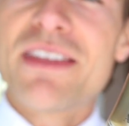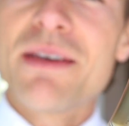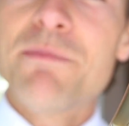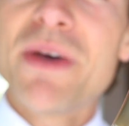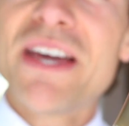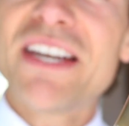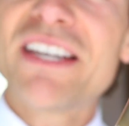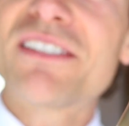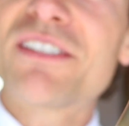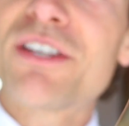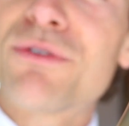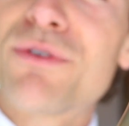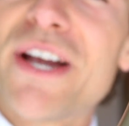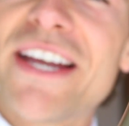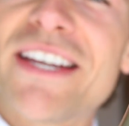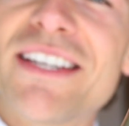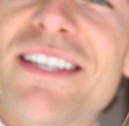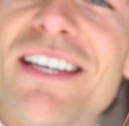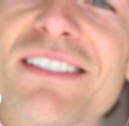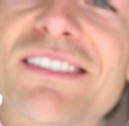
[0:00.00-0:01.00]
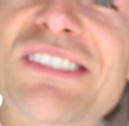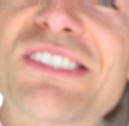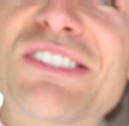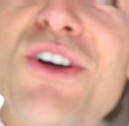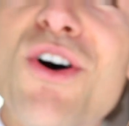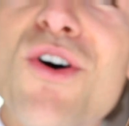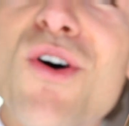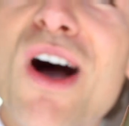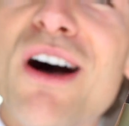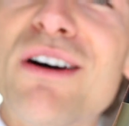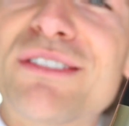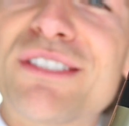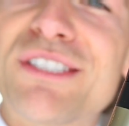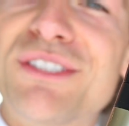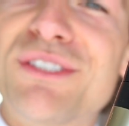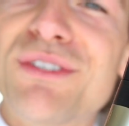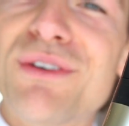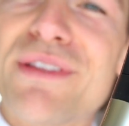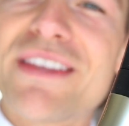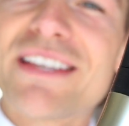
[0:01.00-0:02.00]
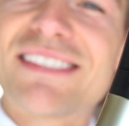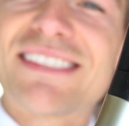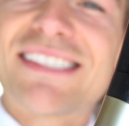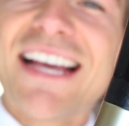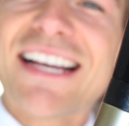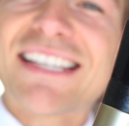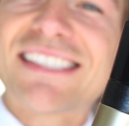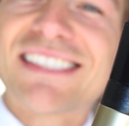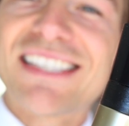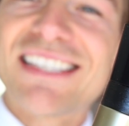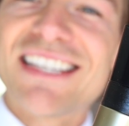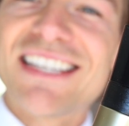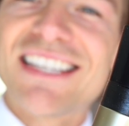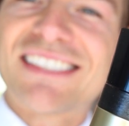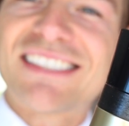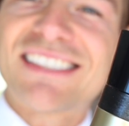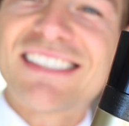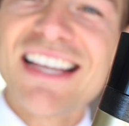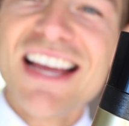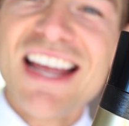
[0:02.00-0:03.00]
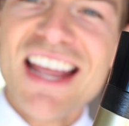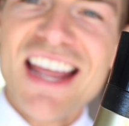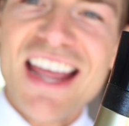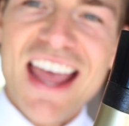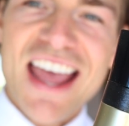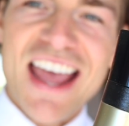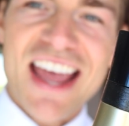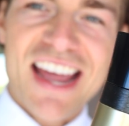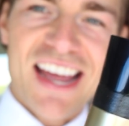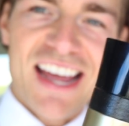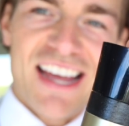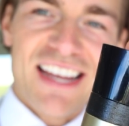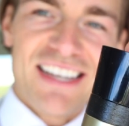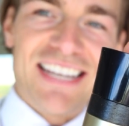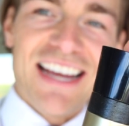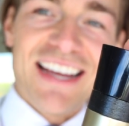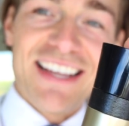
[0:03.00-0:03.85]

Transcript: The Mediterraneans know how to do the sexiness and